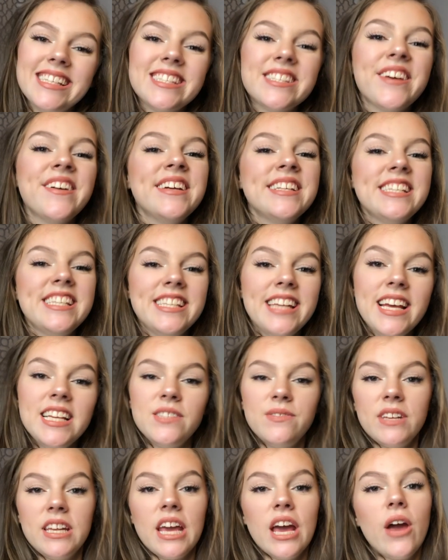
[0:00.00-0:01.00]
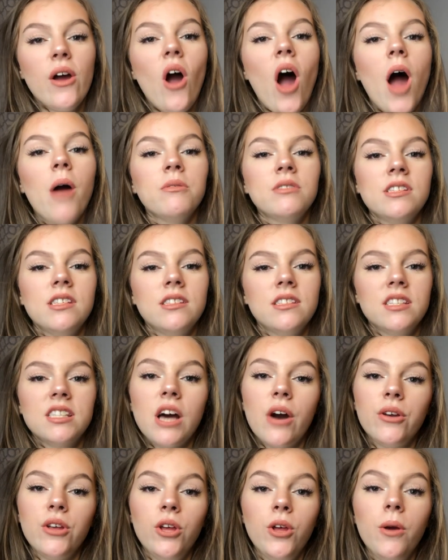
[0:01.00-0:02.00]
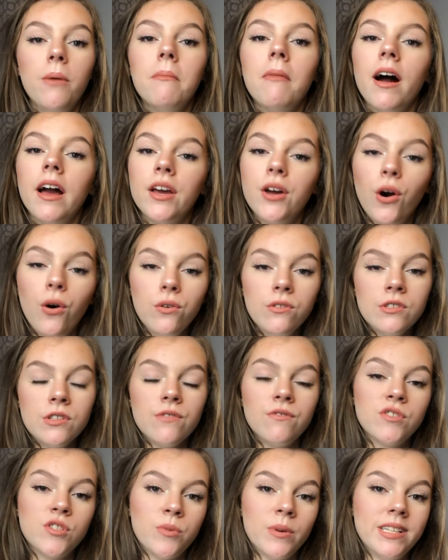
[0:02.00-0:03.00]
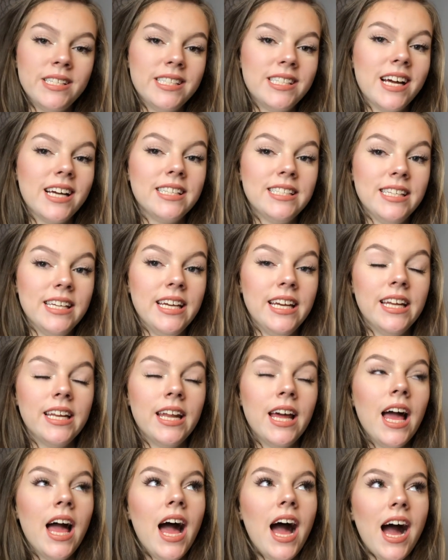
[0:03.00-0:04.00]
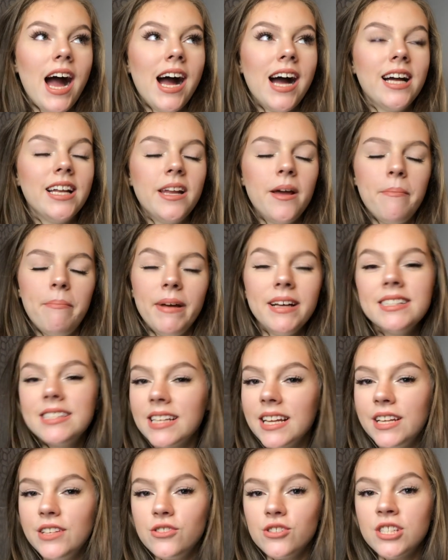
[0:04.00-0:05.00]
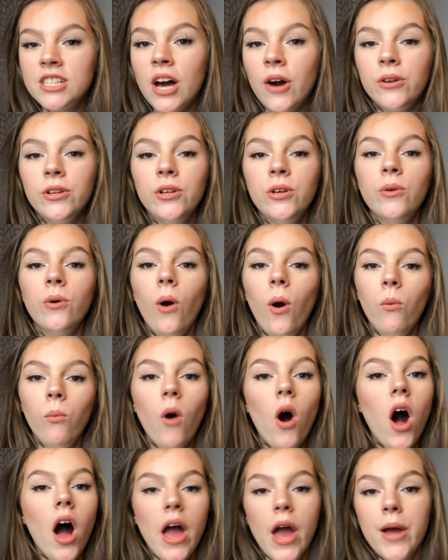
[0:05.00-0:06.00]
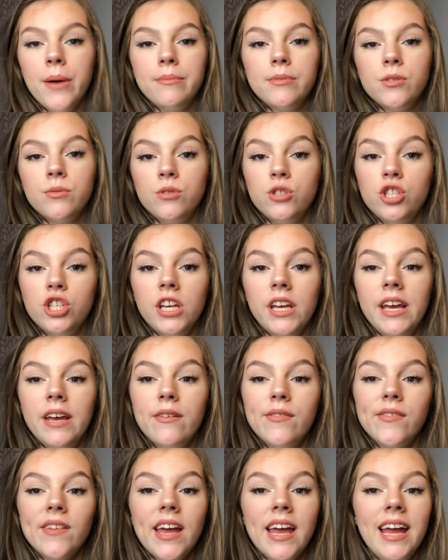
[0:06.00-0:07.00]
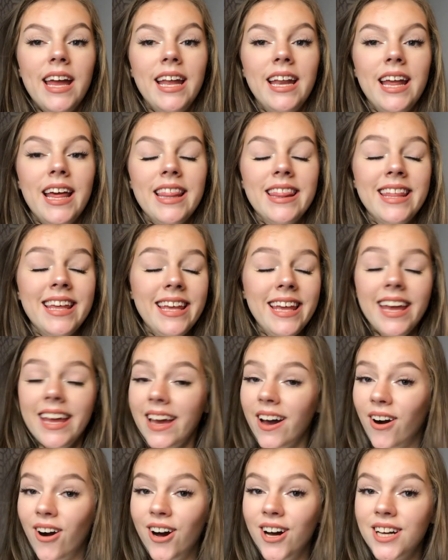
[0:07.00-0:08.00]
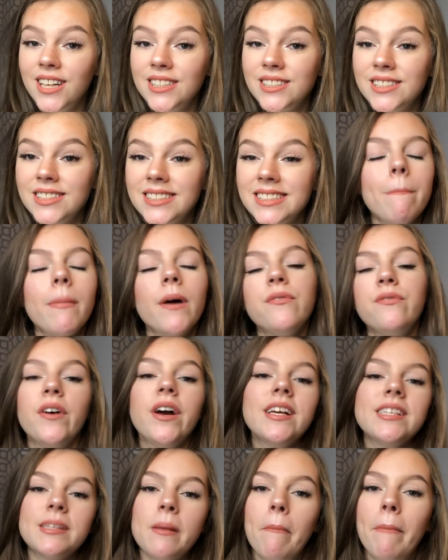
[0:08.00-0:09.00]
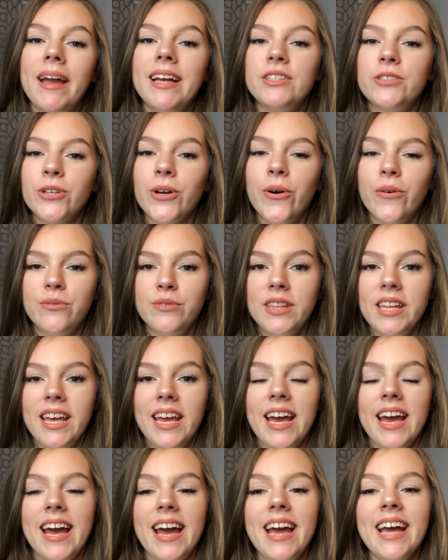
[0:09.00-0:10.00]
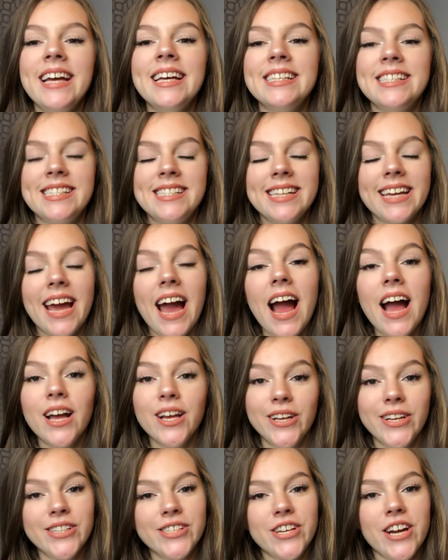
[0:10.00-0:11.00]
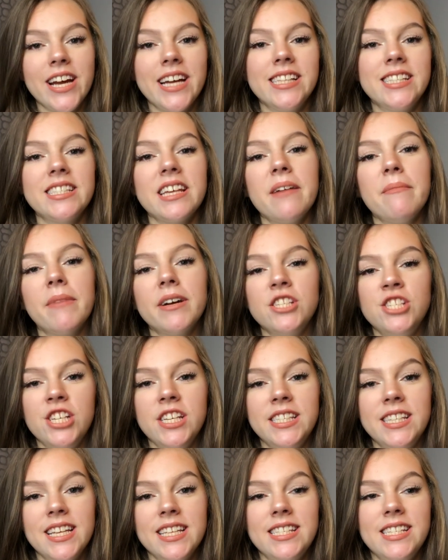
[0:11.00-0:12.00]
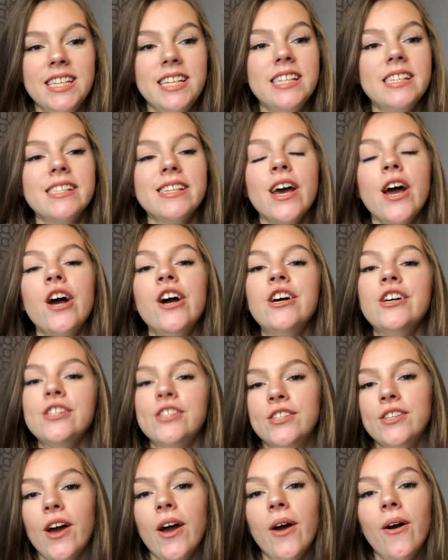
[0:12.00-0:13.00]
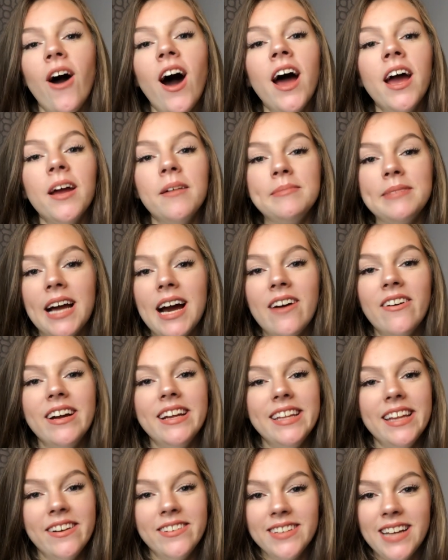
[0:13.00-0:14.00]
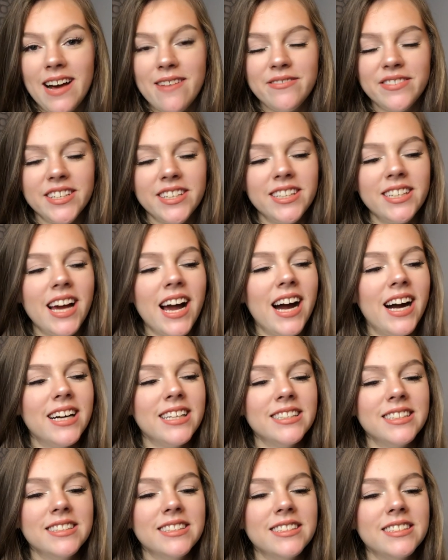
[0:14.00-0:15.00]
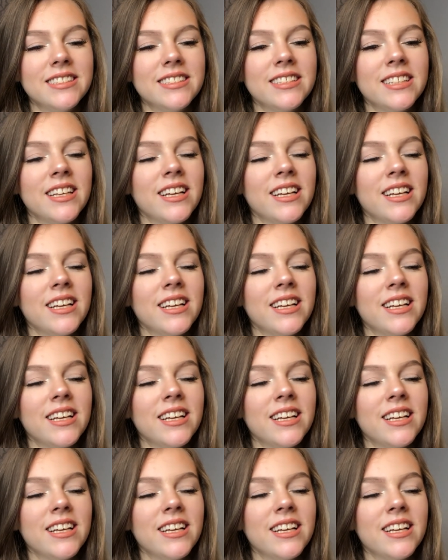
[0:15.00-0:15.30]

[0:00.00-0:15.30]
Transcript: so in today's video I wanted to tell you my goals for 2019 and basically just tell you what I hope to achieve in the year. My first major goal for the year is to get good grades in my GCSEs. So I am now in year 11 and